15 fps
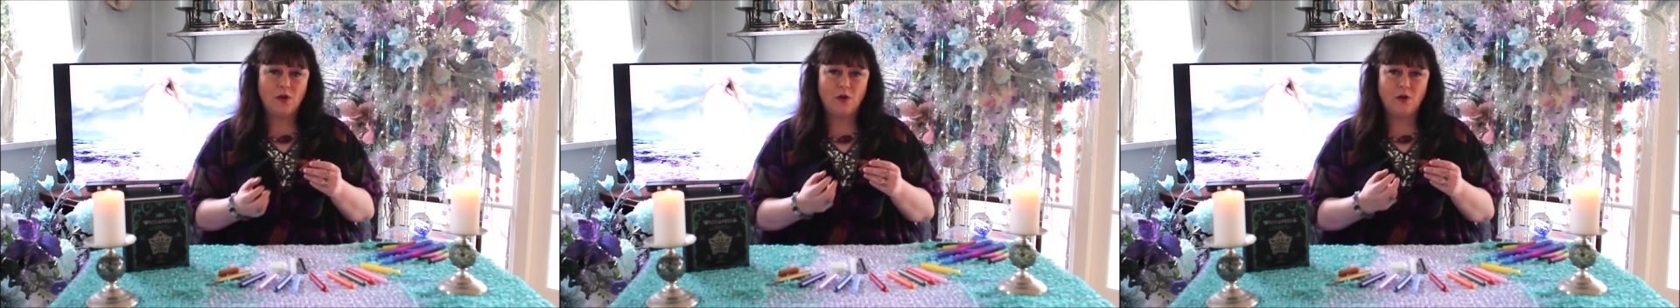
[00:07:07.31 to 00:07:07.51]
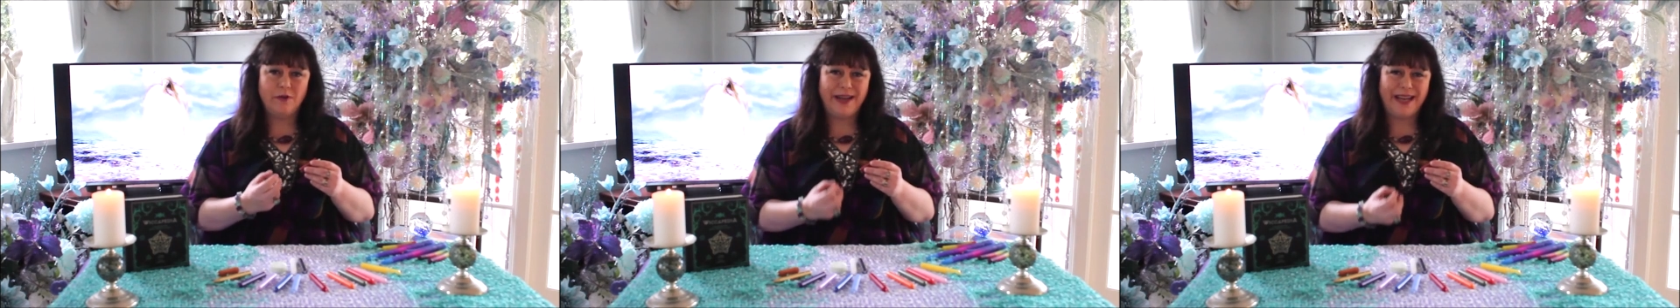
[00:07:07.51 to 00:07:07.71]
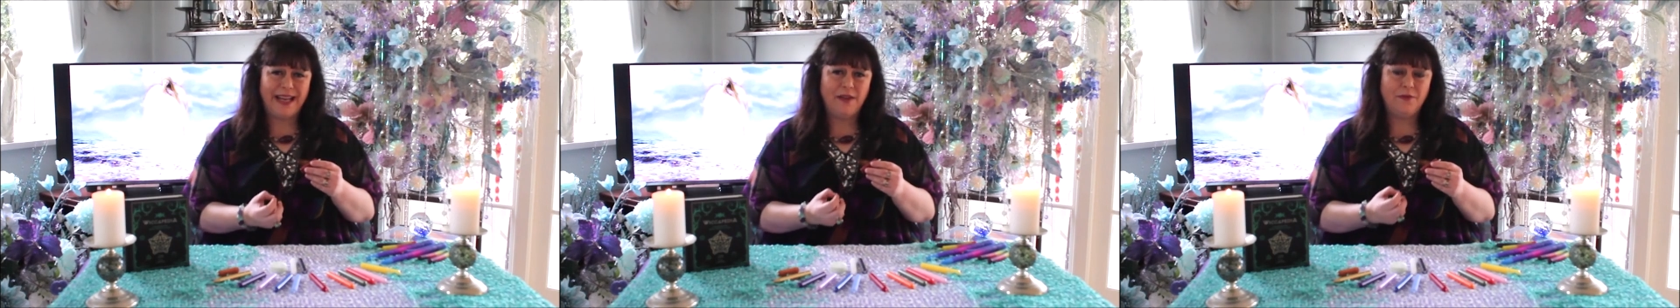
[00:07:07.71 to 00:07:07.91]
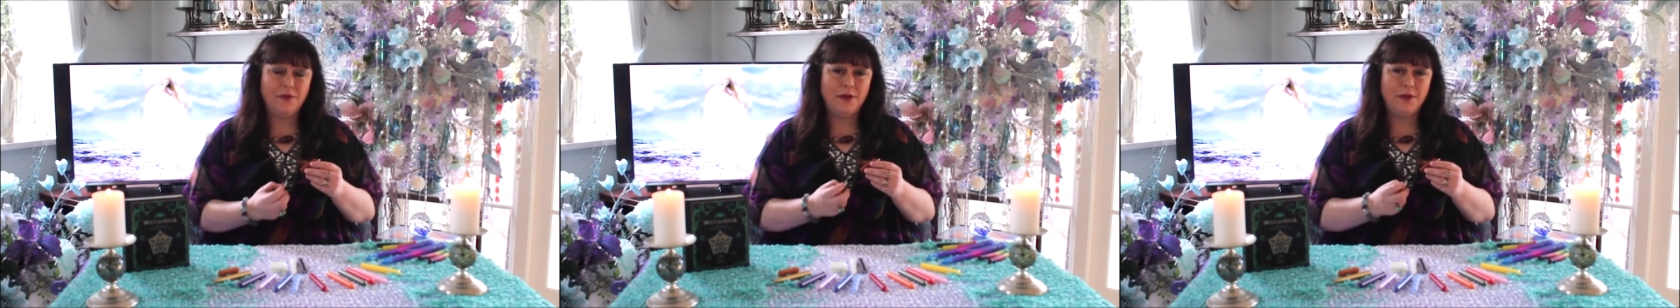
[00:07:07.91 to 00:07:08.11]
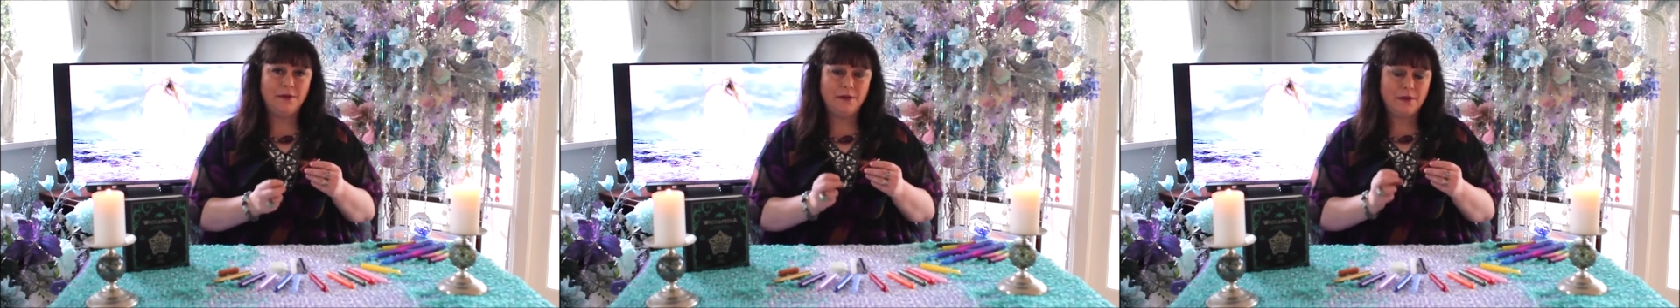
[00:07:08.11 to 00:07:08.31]
or
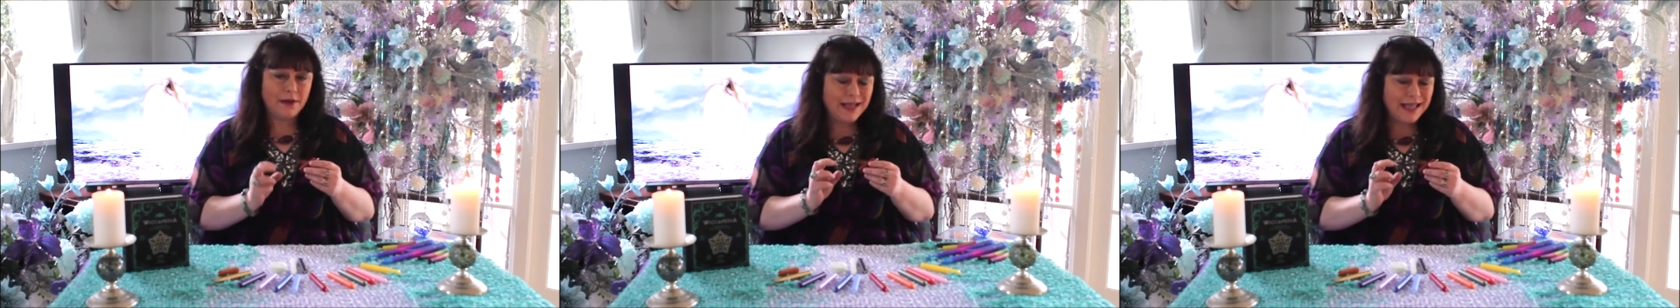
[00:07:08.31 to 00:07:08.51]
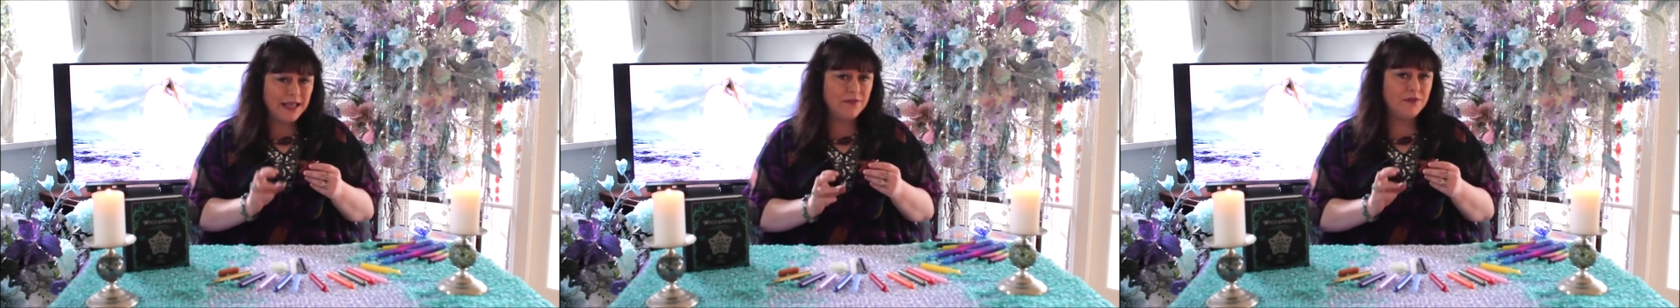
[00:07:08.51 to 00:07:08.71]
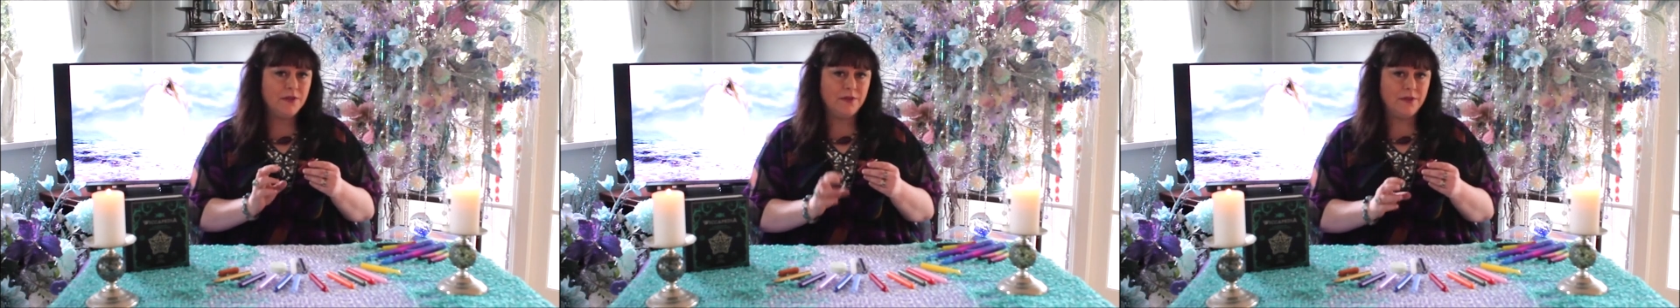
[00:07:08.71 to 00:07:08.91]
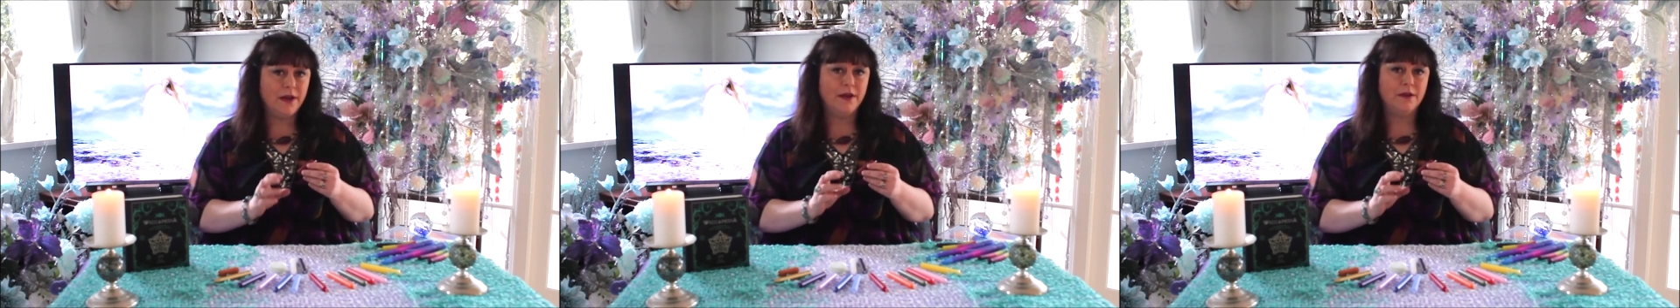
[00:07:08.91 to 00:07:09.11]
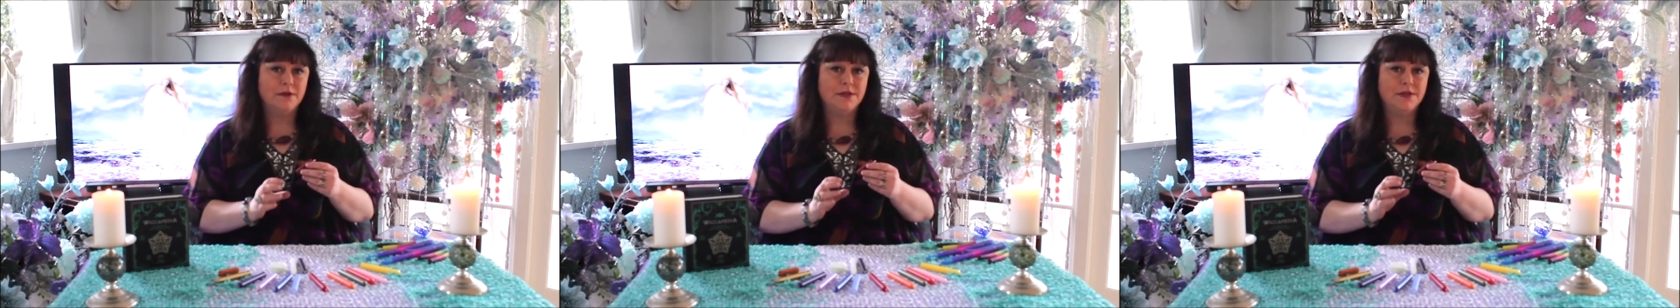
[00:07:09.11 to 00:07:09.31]
even
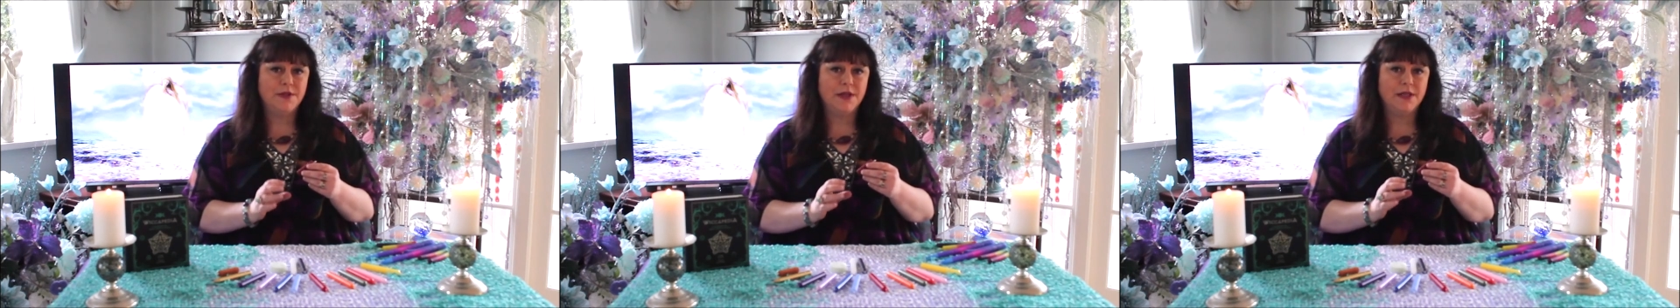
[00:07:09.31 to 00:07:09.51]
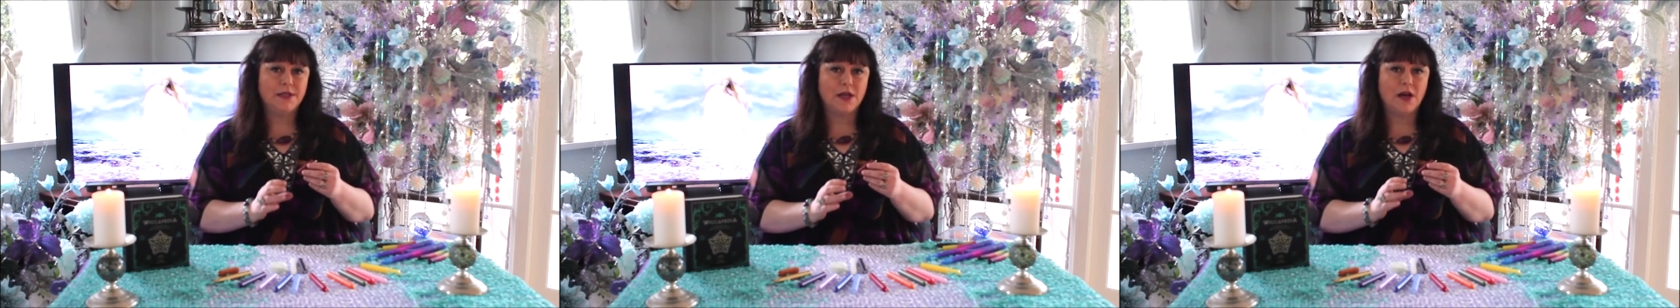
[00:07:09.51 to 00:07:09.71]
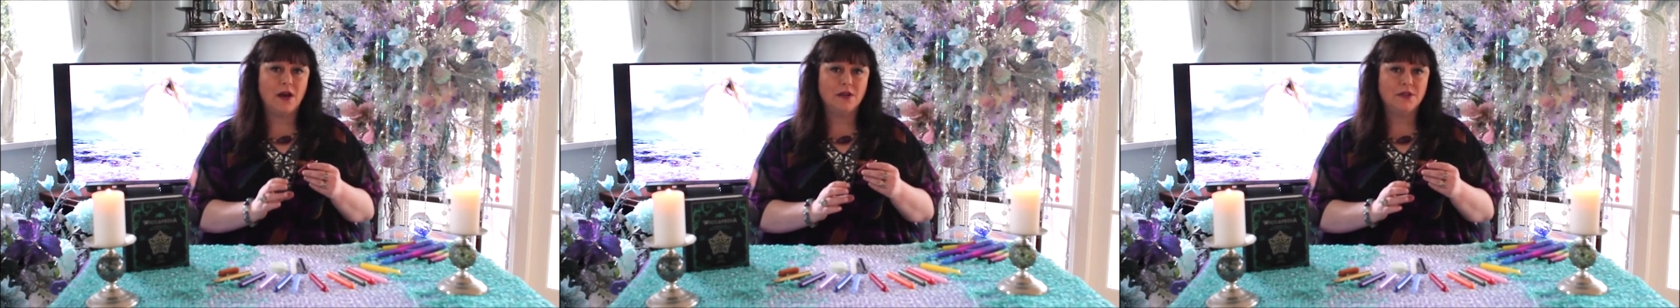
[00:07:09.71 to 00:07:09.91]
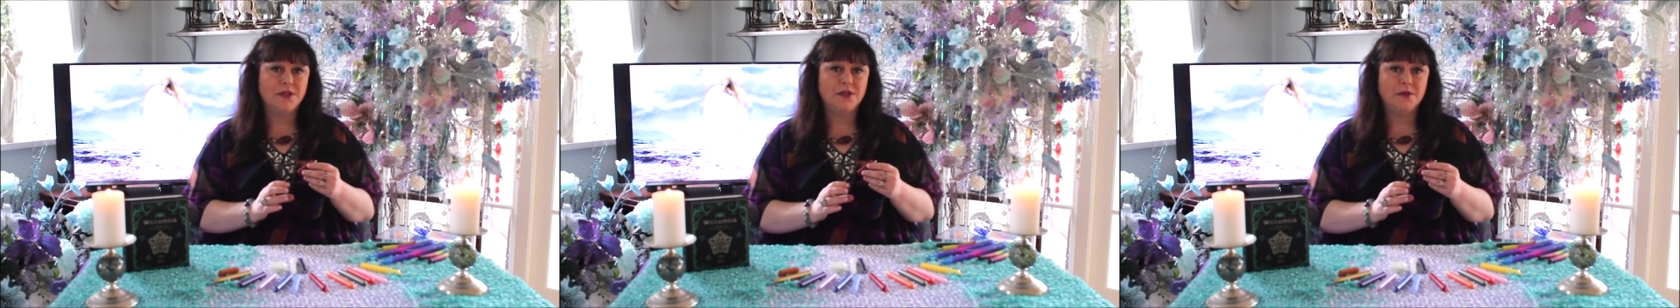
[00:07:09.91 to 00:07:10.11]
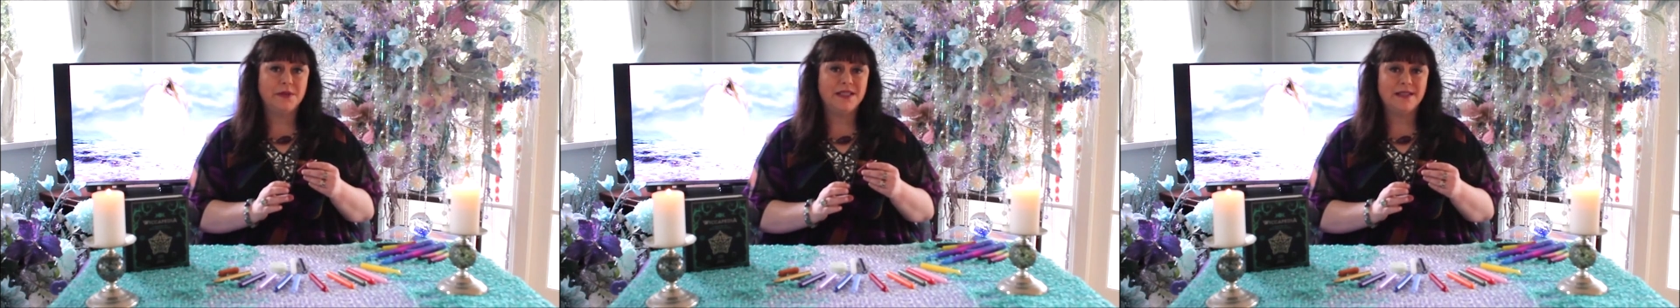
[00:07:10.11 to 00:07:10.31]
those that are
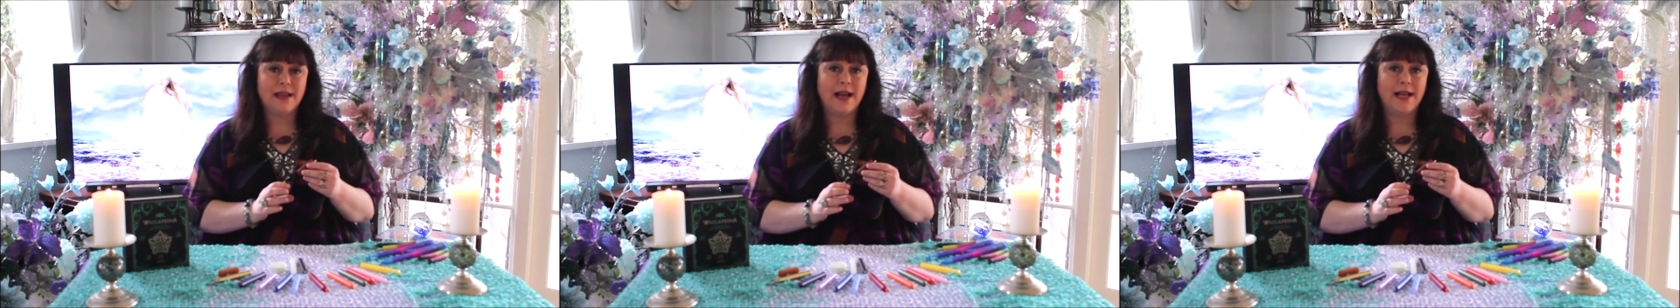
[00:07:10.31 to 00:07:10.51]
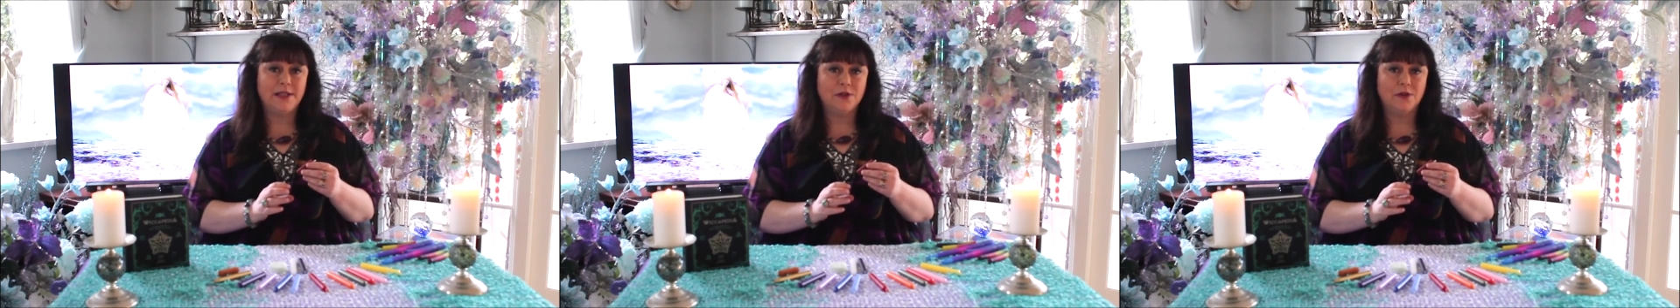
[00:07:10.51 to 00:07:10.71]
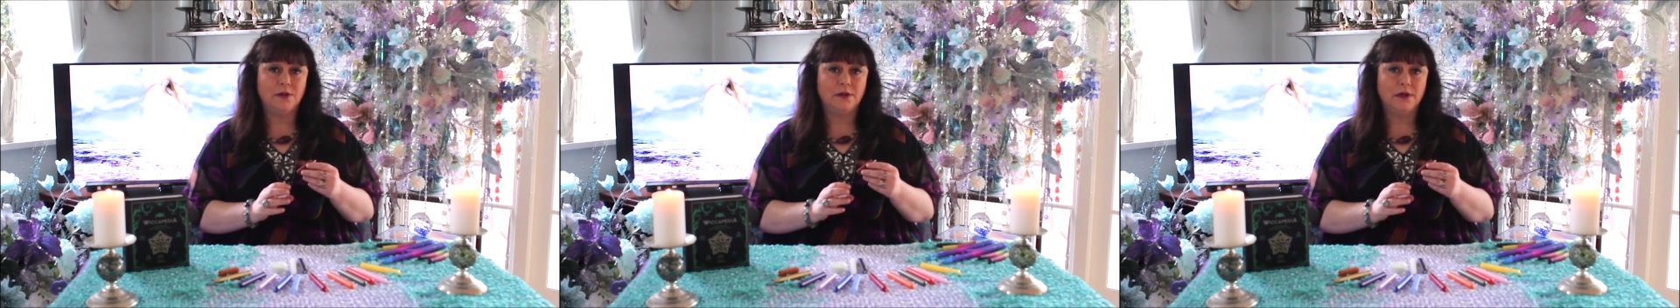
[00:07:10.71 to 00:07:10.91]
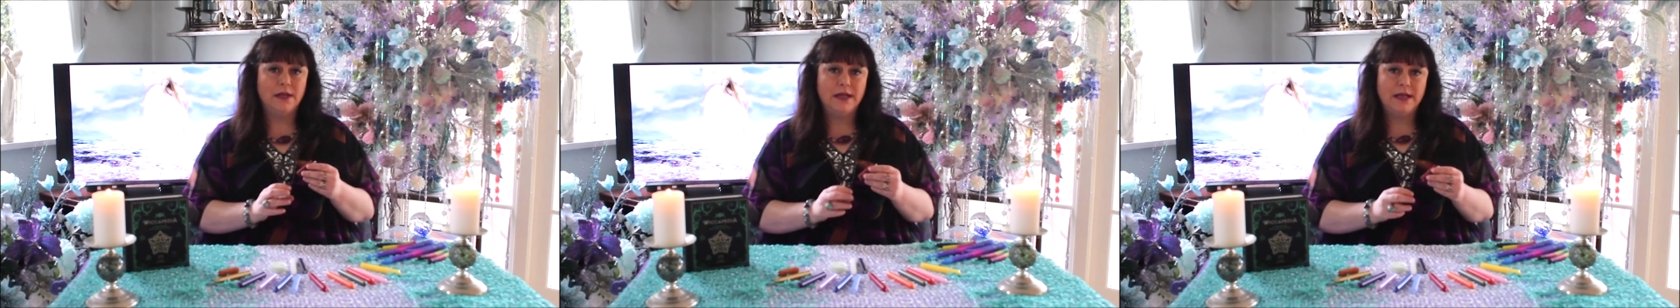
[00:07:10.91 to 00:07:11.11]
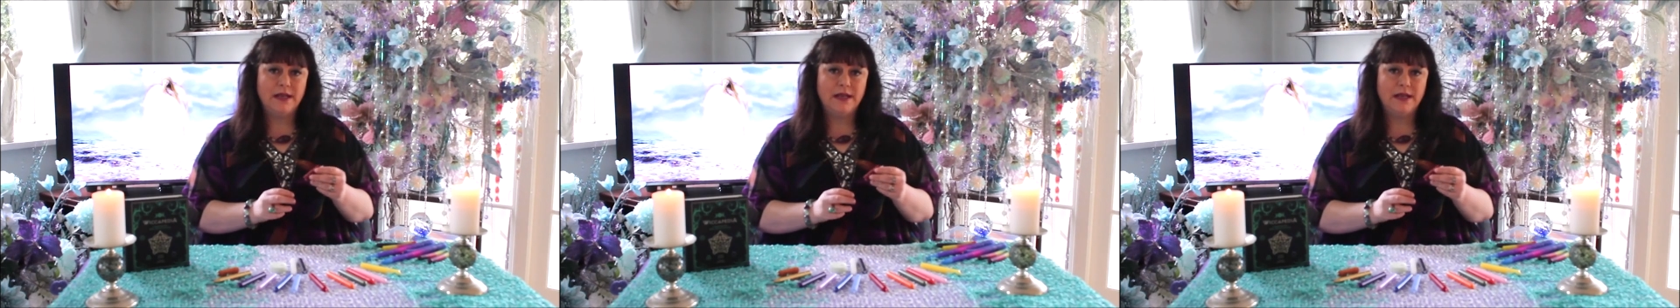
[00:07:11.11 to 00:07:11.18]
suicidal.